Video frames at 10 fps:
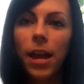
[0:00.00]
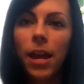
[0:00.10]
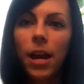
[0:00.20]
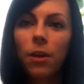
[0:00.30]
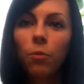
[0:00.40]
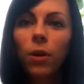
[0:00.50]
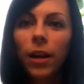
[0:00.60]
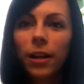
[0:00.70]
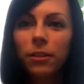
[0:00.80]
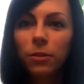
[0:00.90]
And what
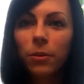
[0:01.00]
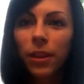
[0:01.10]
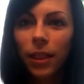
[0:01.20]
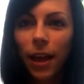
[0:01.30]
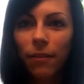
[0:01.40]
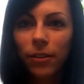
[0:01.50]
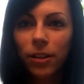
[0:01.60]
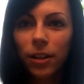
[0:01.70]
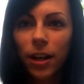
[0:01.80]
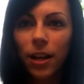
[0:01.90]
I do with
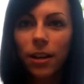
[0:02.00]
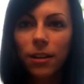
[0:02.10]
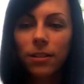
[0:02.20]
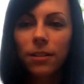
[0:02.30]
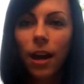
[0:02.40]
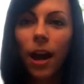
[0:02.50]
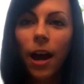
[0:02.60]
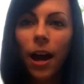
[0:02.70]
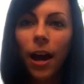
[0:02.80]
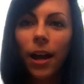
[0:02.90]
lavender is
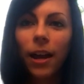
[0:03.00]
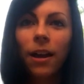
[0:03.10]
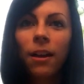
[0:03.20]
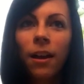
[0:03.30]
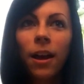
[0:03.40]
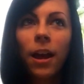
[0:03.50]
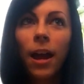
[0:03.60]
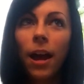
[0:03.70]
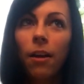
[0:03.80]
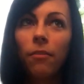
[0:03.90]
I
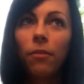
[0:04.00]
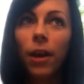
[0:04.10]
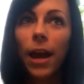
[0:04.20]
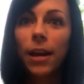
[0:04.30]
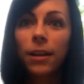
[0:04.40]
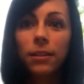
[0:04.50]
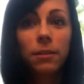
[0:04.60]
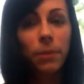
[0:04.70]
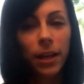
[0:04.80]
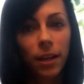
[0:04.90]
have added it to
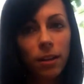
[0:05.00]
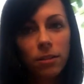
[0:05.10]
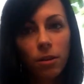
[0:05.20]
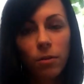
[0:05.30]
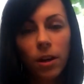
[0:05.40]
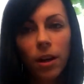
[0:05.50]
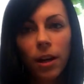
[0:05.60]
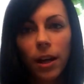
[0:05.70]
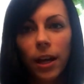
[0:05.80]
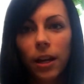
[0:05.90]
baking
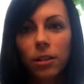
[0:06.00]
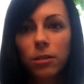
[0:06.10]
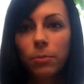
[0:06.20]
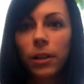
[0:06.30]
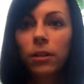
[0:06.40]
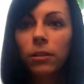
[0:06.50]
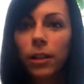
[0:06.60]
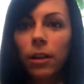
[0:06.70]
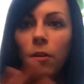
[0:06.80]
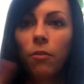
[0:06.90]
soda and sprinkled
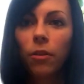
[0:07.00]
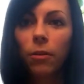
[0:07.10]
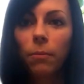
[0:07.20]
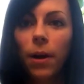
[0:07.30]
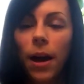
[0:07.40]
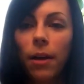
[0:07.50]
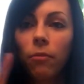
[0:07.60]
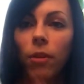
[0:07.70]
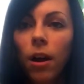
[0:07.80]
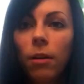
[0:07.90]
it over my
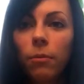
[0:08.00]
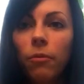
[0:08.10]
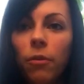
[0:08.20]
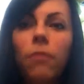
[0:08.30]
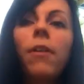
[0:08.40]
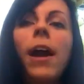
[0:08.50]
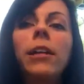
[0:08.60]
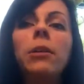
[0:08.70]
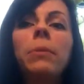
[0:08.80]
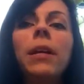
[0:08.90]
rug before
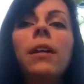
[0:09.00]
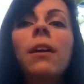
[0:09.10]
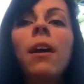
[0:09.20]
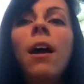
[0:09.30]
vacuuming.